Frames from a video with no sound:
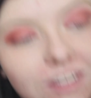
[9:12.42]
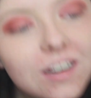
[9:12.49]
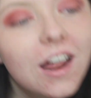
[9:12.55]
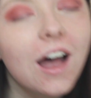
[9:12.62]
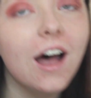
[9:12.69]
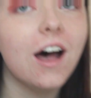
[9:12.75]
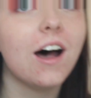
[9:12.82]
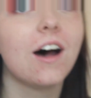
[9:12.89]

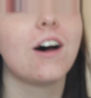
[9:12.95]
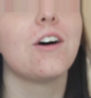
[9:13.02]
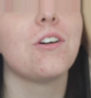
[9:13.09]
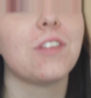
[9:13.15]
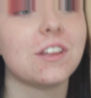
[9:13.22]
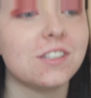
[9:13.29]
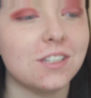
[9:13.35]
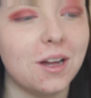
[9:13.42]

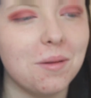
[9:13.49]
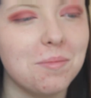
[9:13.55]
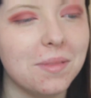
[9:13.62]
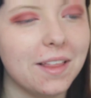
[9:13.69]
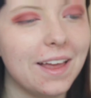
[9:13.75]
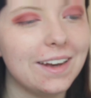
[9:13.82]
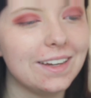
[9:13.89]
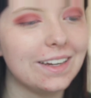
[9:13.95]
No, that's not
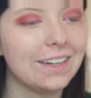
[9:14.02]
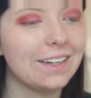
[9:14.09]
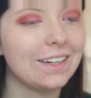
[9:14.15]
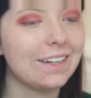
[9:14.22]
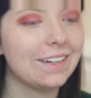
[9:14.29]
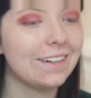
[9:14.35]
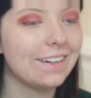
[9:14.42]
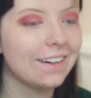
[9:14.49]

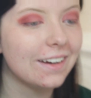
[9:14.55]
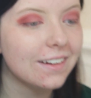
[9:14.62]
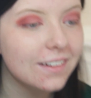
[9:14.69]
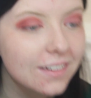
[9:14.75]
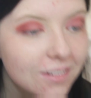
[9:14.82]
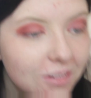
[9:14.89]
blending.